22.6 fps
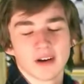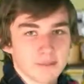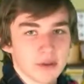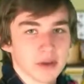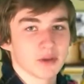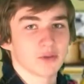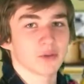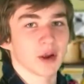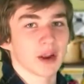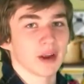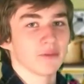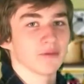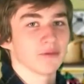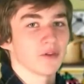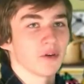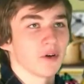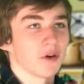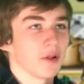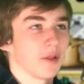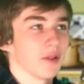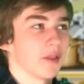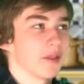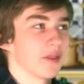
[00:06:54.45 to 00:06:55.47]
be
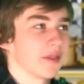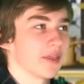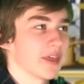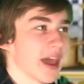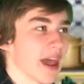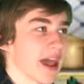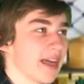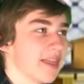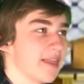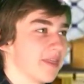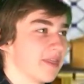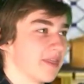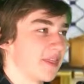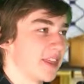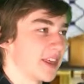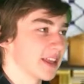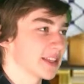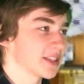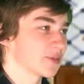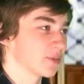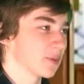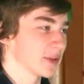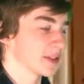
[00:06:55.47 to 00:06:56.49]
grateful that
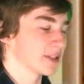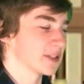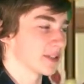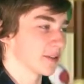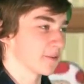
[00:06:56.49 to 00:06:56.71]
this was